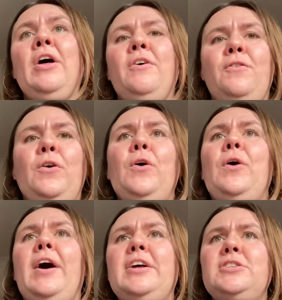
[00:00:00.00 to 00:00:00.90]
for
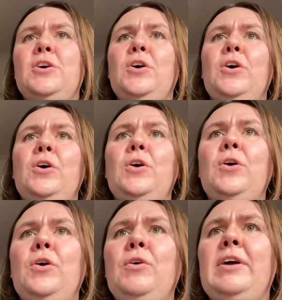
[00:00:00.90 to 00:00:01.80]
our
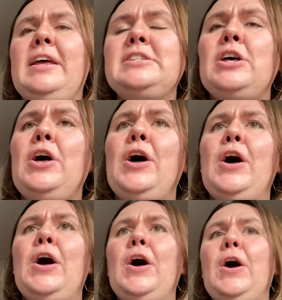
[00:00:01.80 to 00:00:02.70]
door is
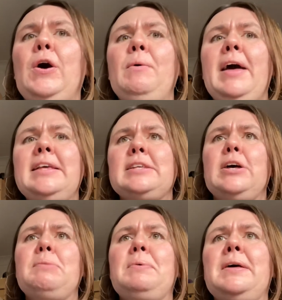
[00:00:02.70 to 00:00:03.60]
always
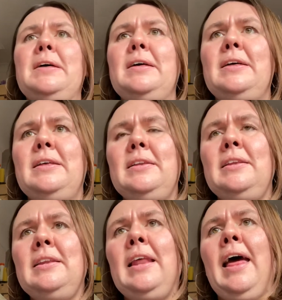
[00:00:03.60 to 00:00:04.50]

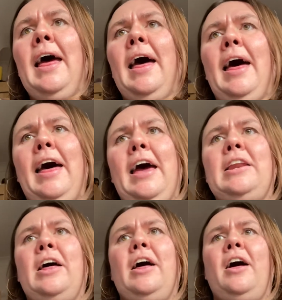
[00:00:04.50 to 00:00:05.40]
open and
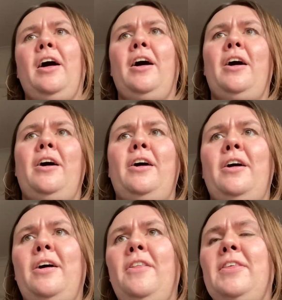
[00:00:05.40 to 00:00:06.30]
our
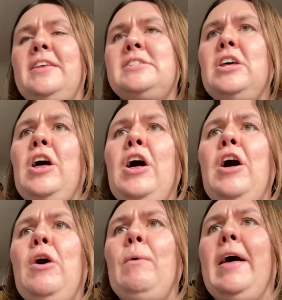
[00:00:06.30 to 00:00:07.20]
hearth is
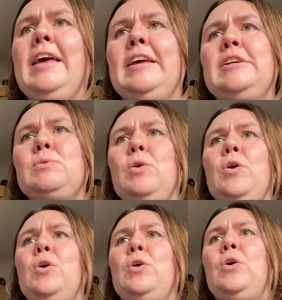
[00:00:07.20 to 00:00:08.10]
always
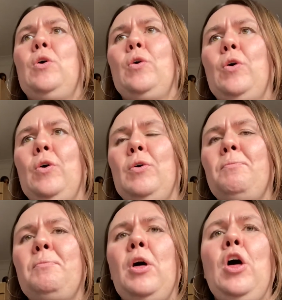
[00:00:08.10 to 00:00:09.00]

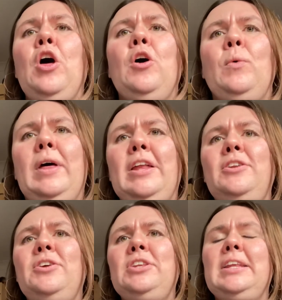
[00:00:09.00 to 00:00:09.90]
warm. When
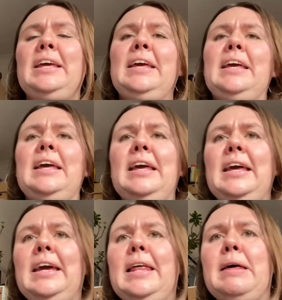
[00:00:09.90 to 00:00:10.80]
you
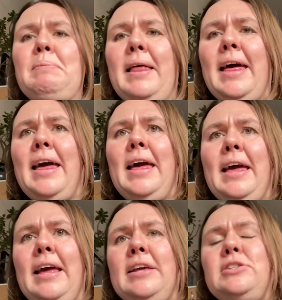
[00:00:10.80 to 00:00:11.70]
need a
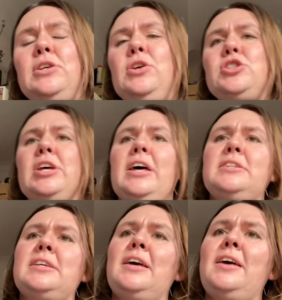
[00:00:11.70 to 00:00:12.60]
place to
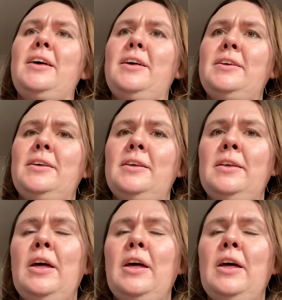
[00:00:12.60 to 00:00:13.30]
shelter,